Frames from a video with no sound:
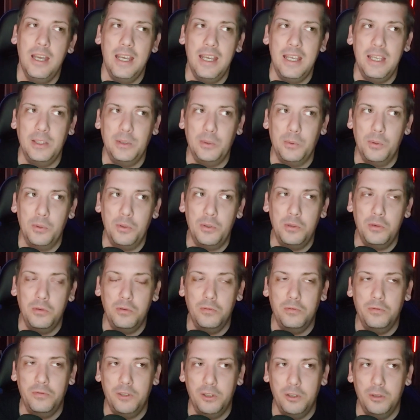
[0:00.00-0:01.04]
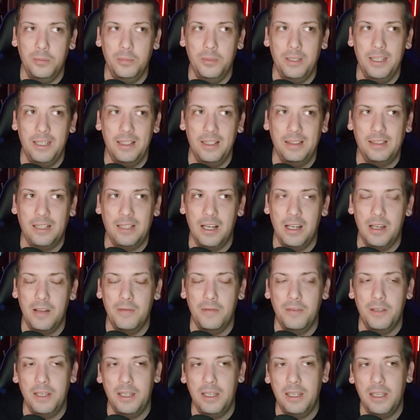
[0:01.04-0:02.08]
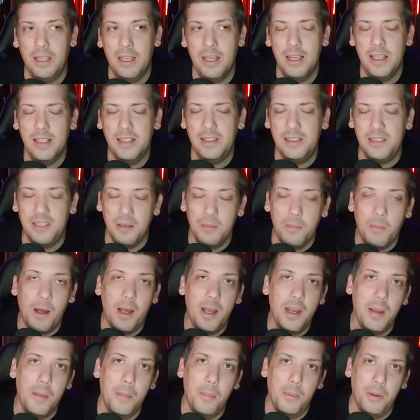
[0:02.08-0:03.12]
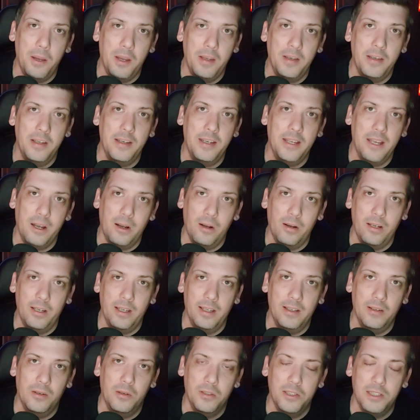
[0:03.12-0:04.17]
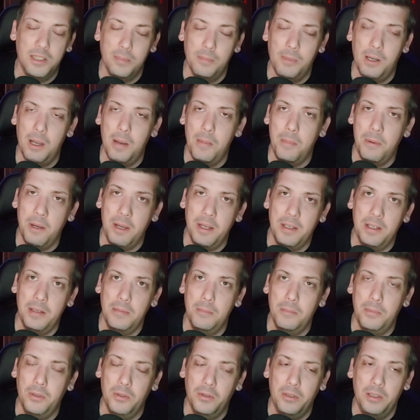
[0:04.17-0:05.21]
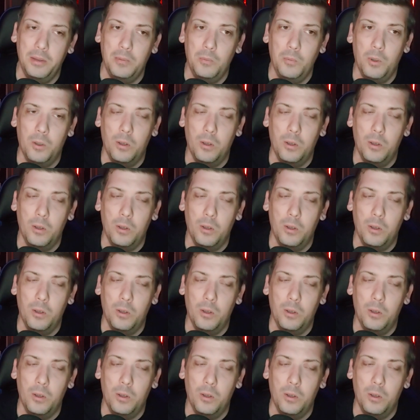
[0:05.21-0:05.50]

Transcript: is going to film in kind of a semi-abandoned area or semi-abandoned building,